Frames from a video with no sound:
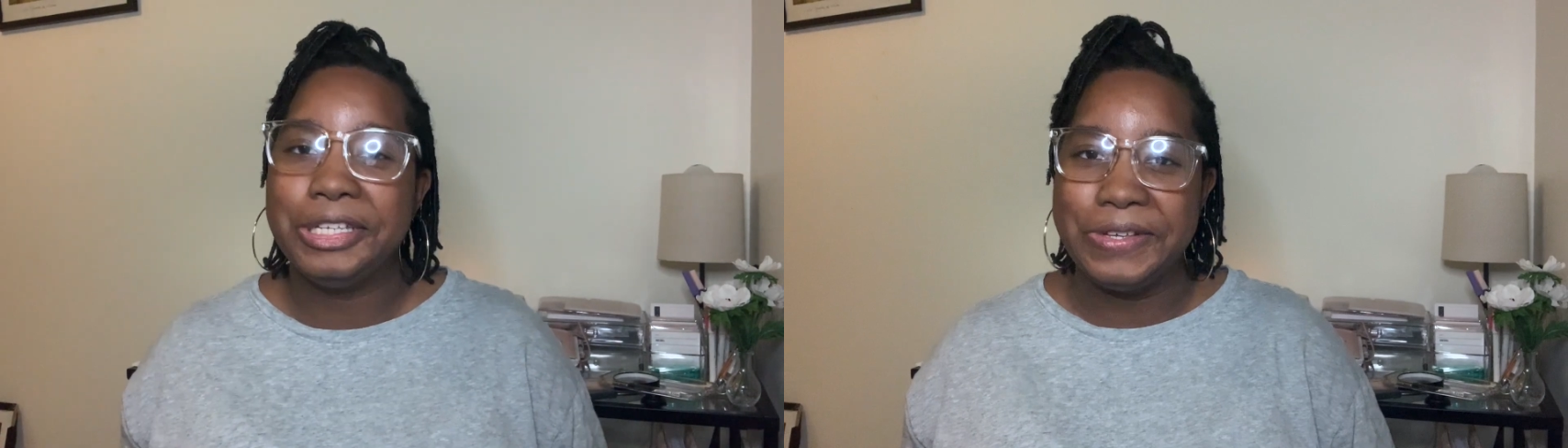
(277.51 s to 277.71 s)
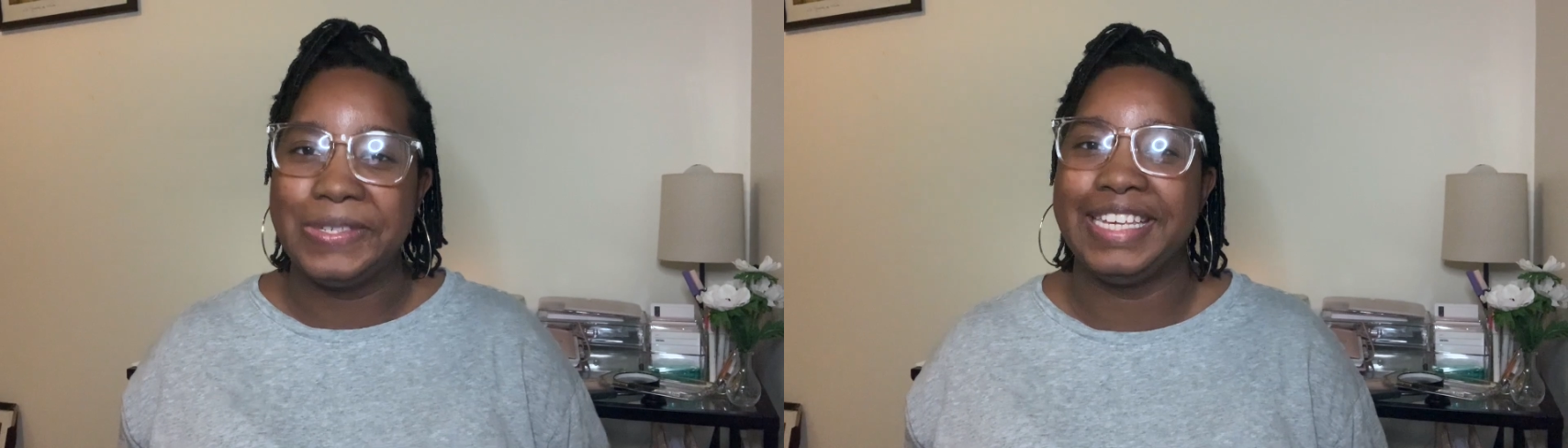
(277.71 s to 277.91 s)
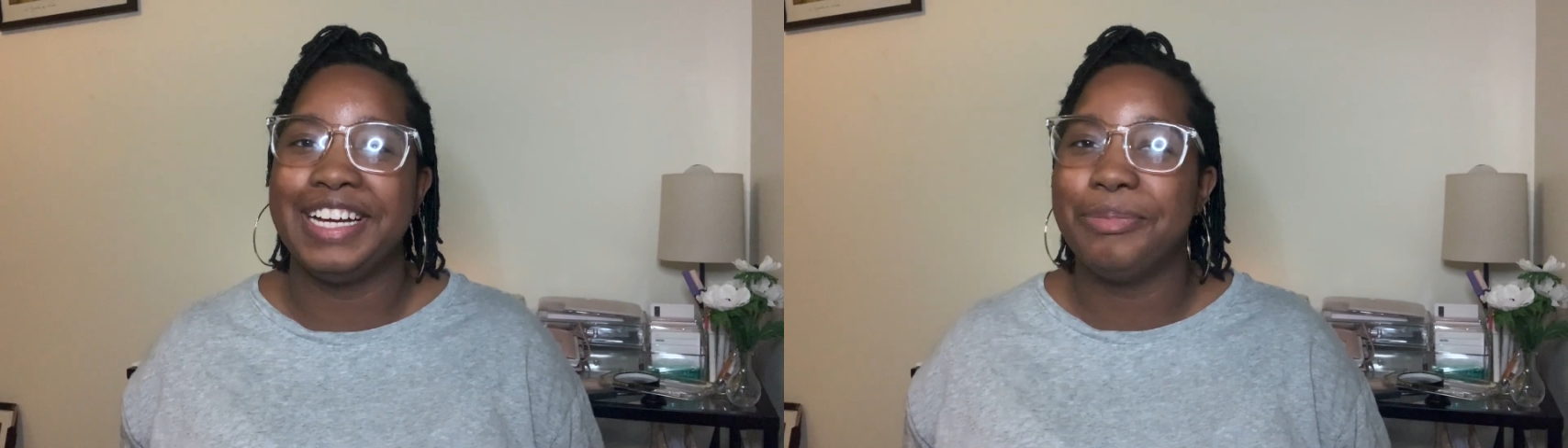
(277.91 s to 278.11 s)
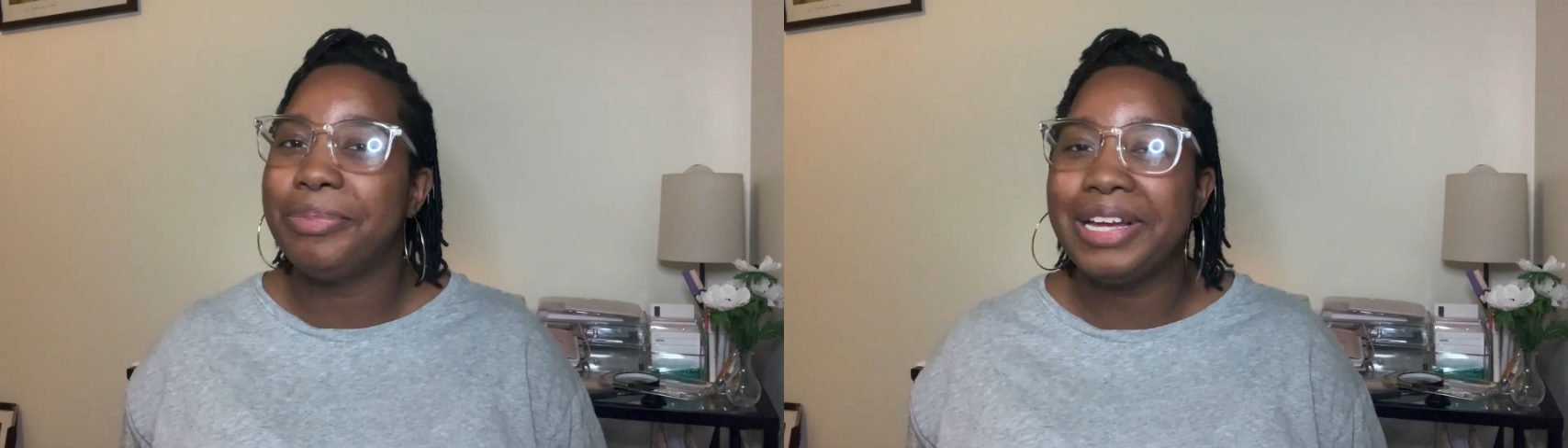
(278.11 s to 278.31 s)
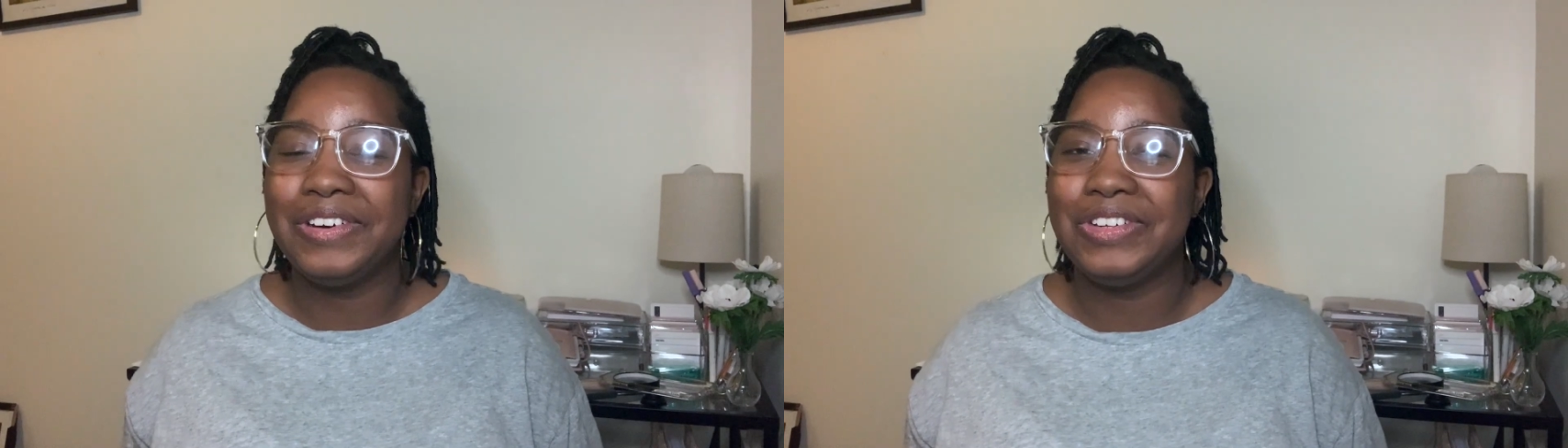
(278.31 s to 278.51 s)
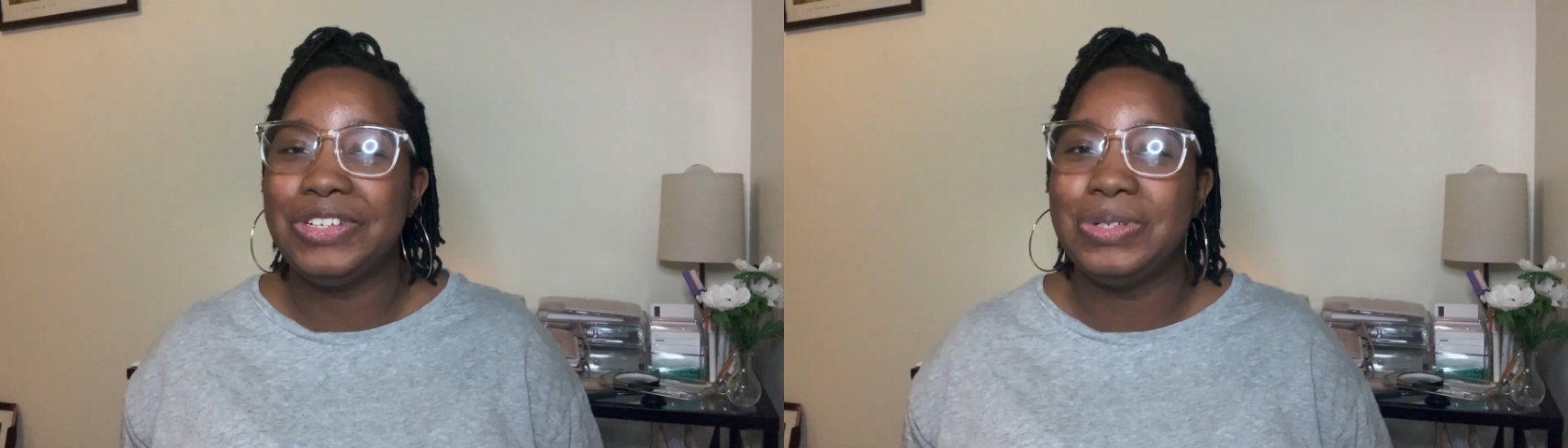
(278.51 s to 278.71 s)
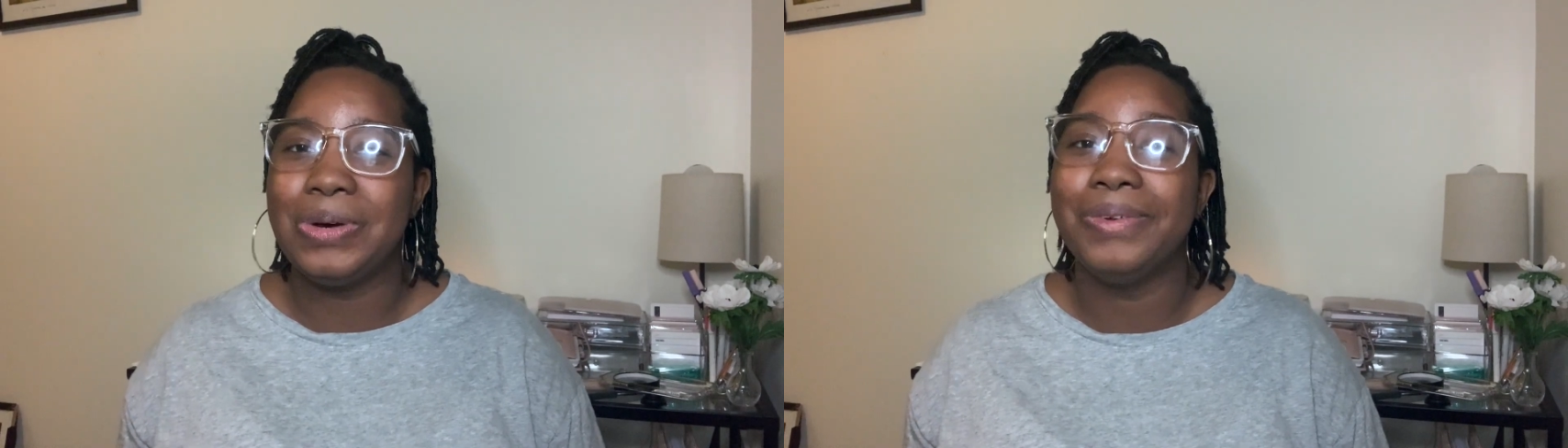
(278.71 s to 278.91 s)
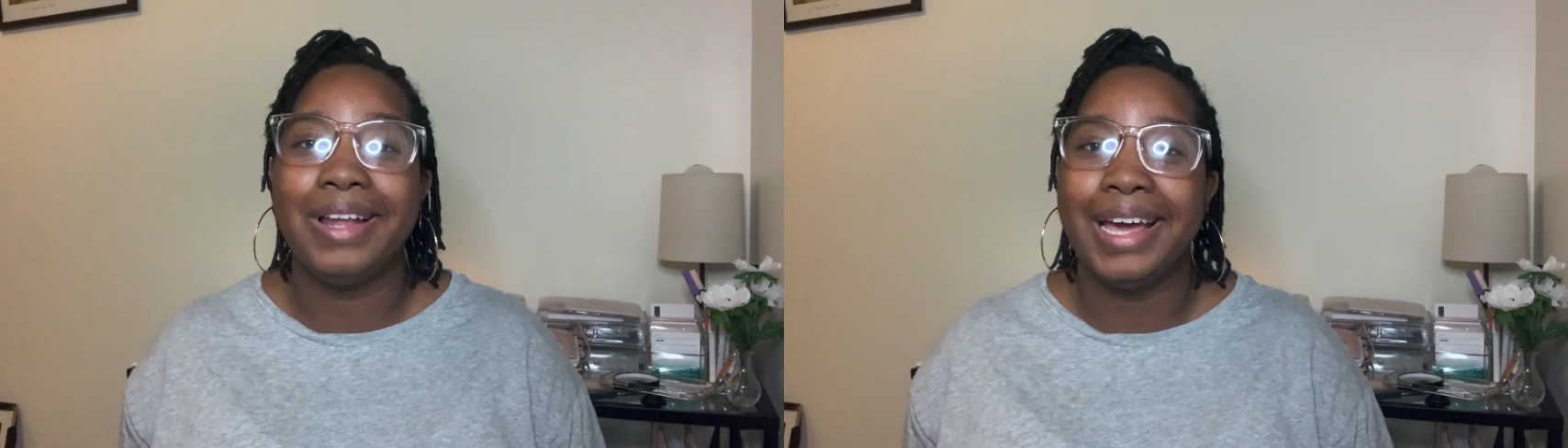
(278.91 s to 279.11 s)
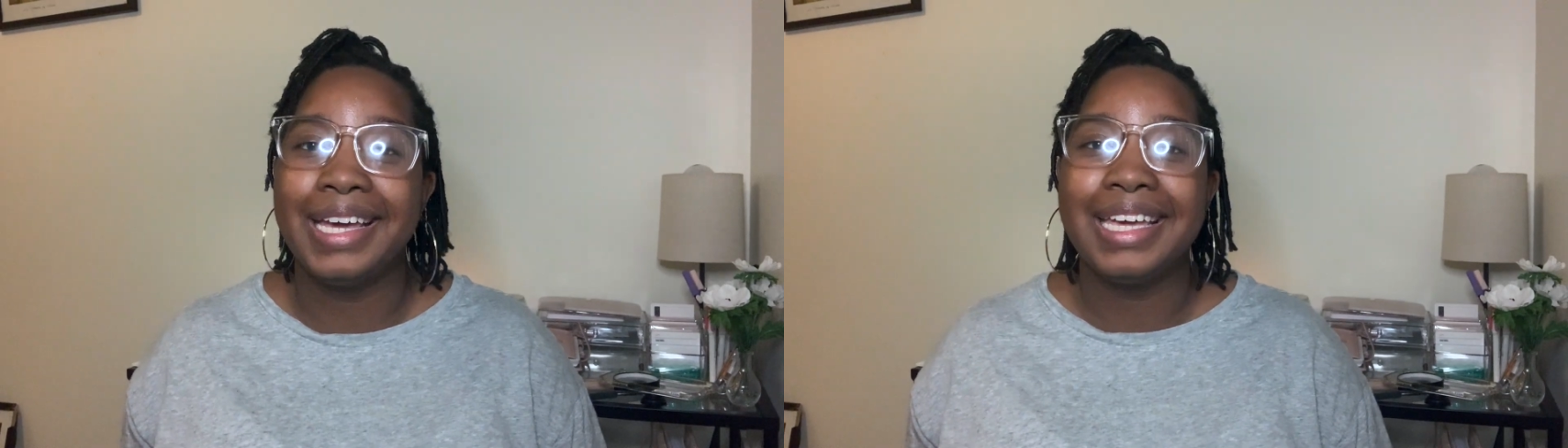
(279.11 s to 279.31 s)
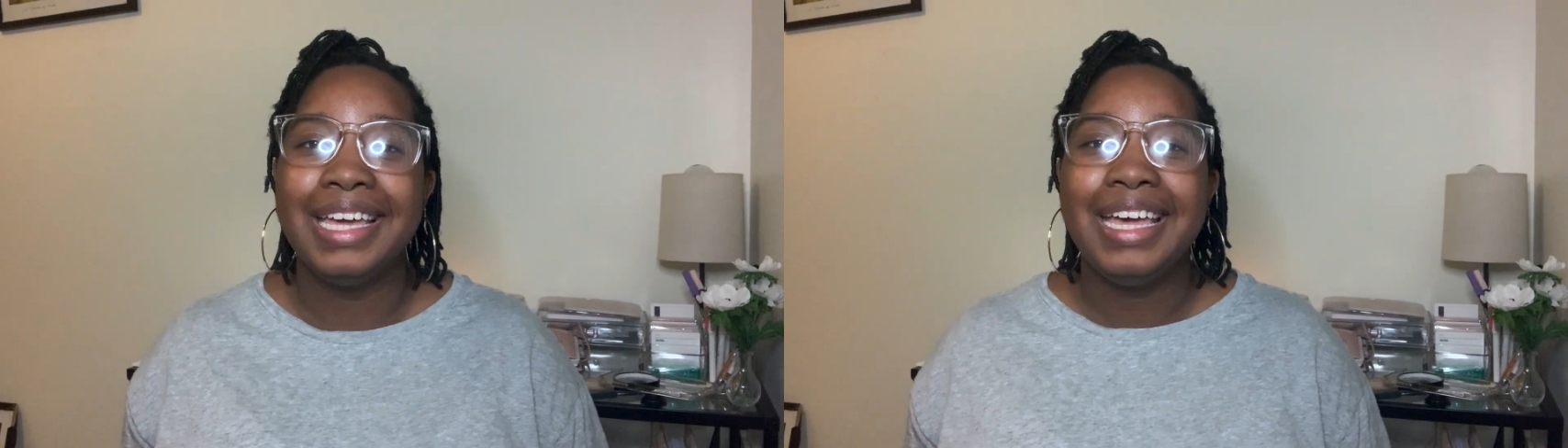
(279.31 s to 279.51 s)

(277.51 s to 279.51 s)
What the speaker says: using a planner you don't like,